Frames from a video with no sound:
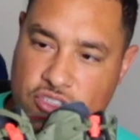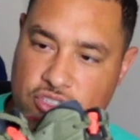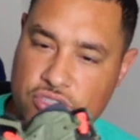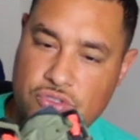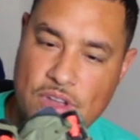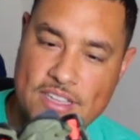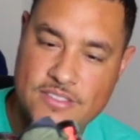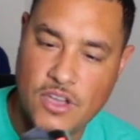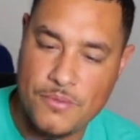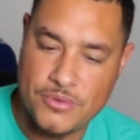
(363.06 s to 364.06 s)

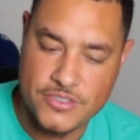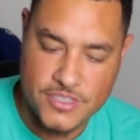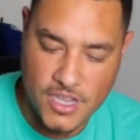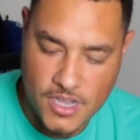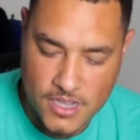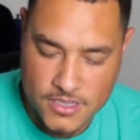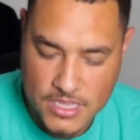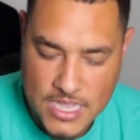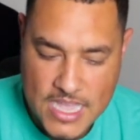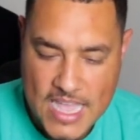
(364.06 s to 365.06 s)
distressed upper tongue
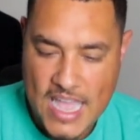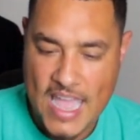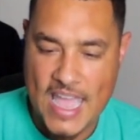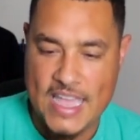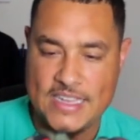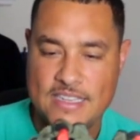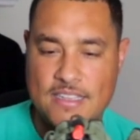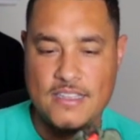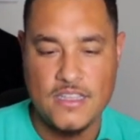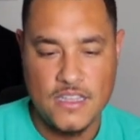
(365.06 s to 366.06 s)
and
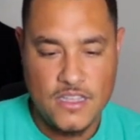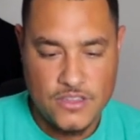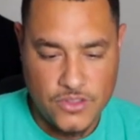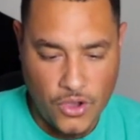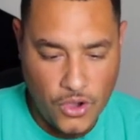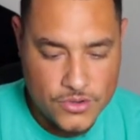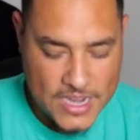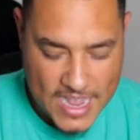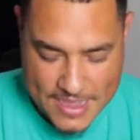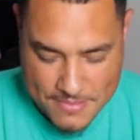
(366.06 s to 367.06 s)
the whole
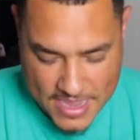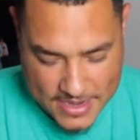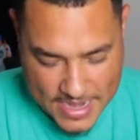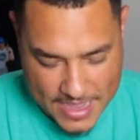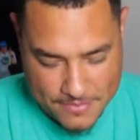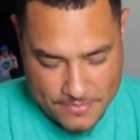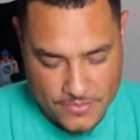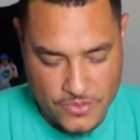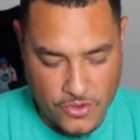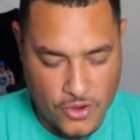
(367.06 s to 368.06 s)
nine, man.
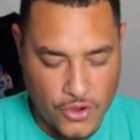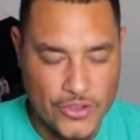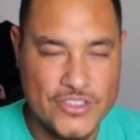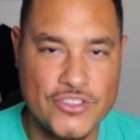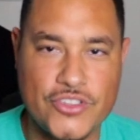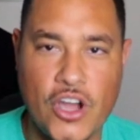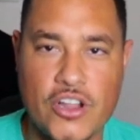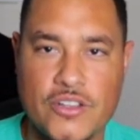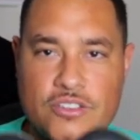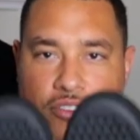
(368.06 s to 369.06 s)
Like the glow in the
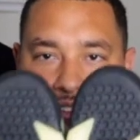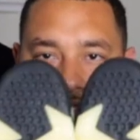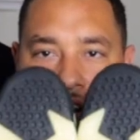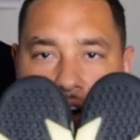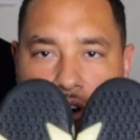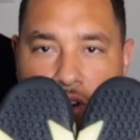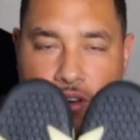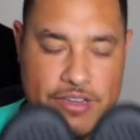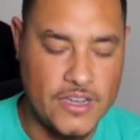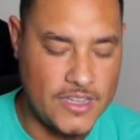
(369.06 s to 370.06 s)
dark
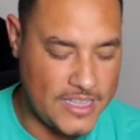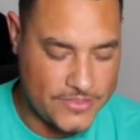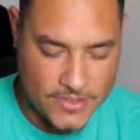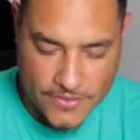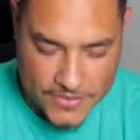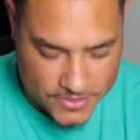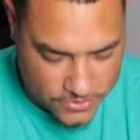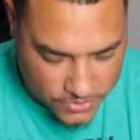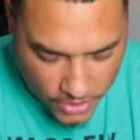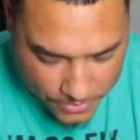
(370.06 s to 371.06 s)
sole and all that stuff is
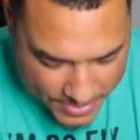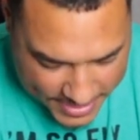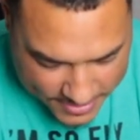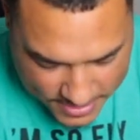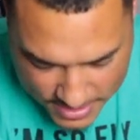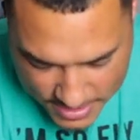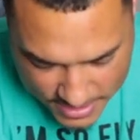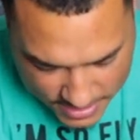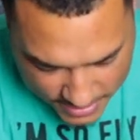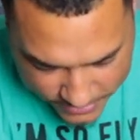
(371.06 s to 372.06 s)
dope, man.
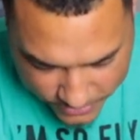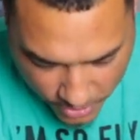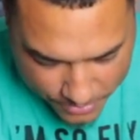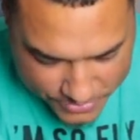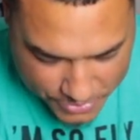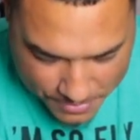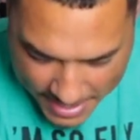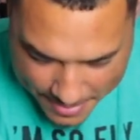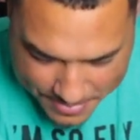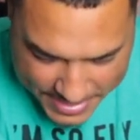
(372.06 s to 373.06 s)
It's dope to
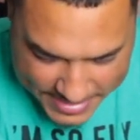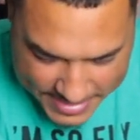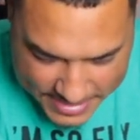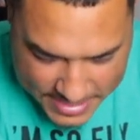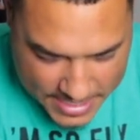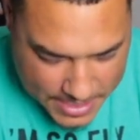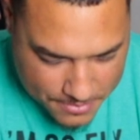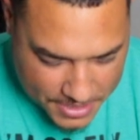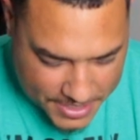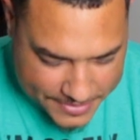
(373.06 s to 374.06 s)
my opinion.
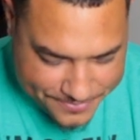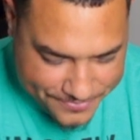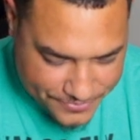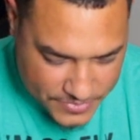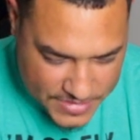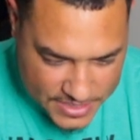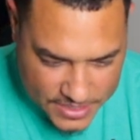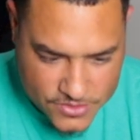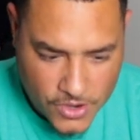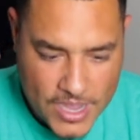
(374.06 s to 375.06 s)
But
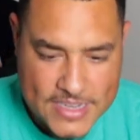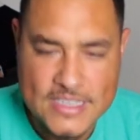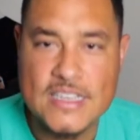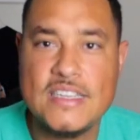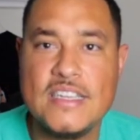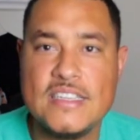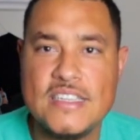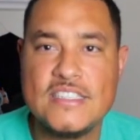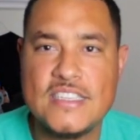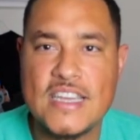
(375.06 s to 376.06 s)
let's go ahead and
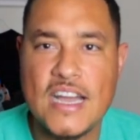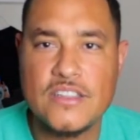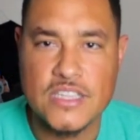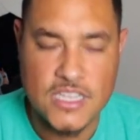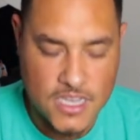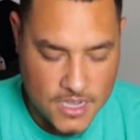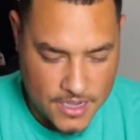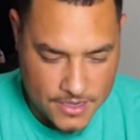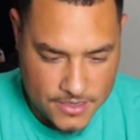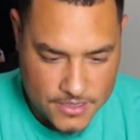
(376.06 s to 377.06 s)
let's check out
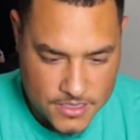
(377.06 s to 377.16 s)
the